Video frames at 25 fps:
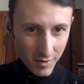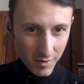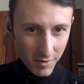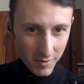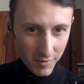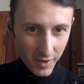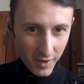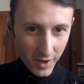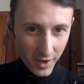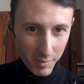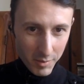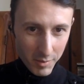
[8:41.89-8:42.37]

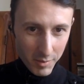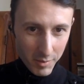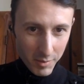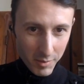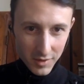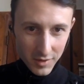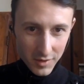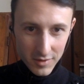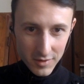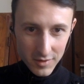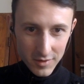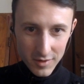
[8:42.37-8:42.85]

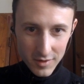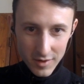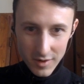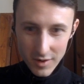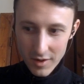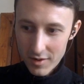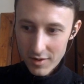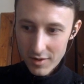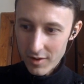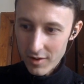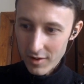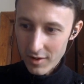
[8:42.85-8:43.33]
fabulist,
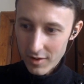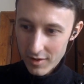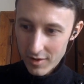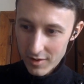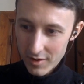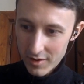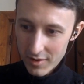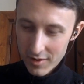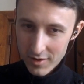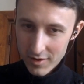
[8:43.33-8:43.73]
and